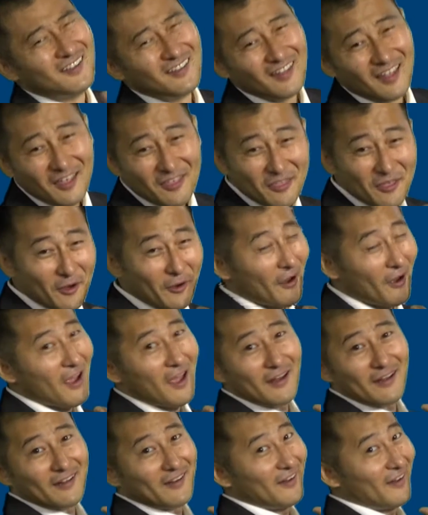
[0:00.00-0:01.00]
They're at
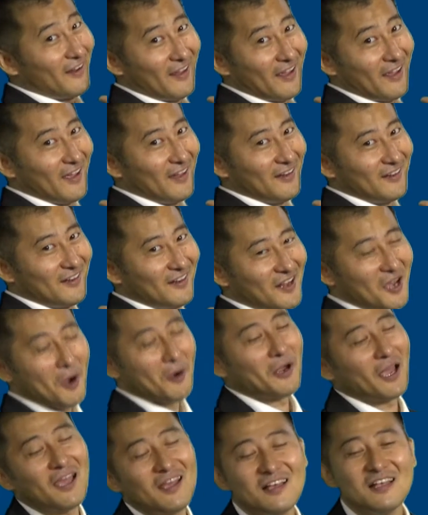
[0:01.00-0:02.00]
it again.
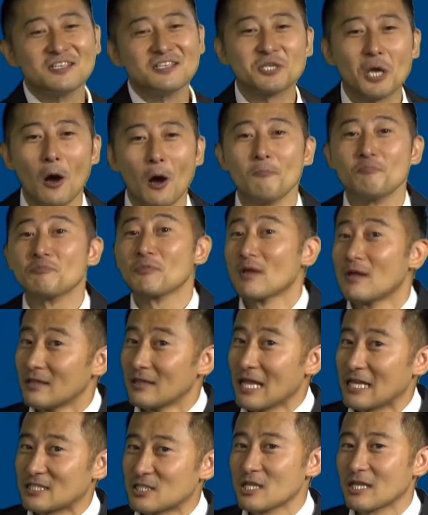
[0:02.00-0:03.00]
Okay, so
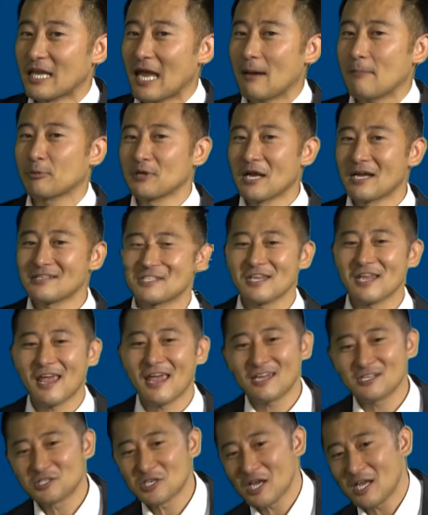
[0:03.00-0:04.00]
let's look at
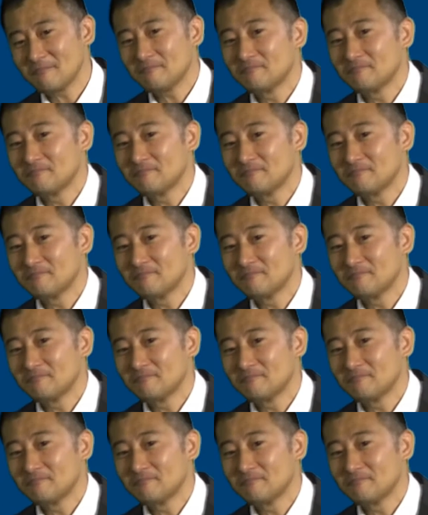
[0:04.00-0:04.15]
pronunciation.